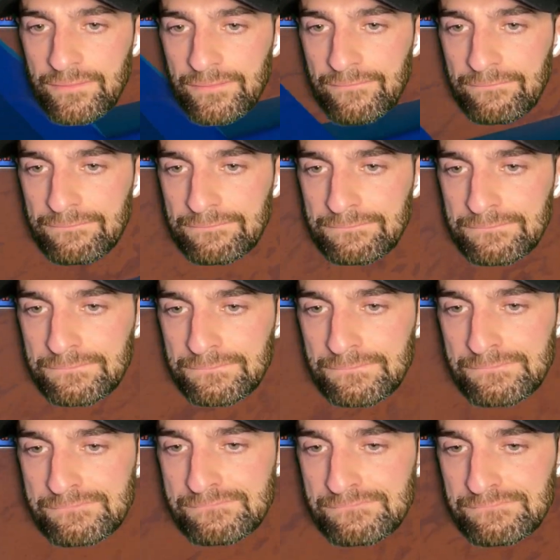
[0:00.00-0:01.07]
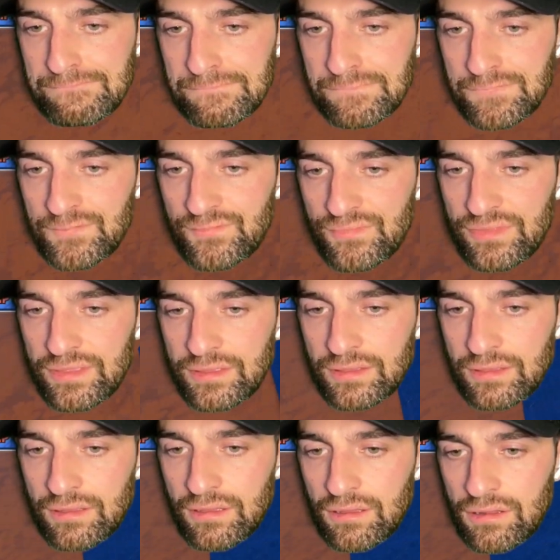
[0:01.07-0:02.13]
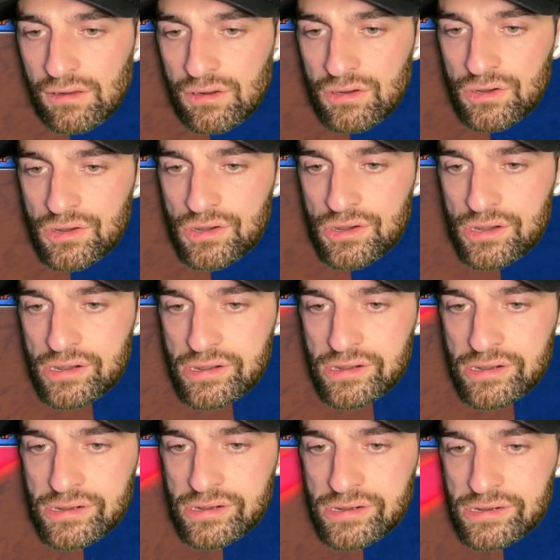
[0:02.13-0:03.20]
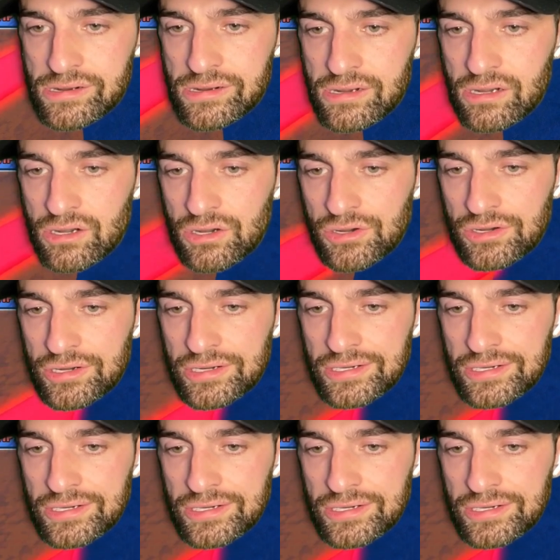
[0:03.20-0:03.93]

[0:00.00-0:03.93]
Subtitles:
Nothing is said.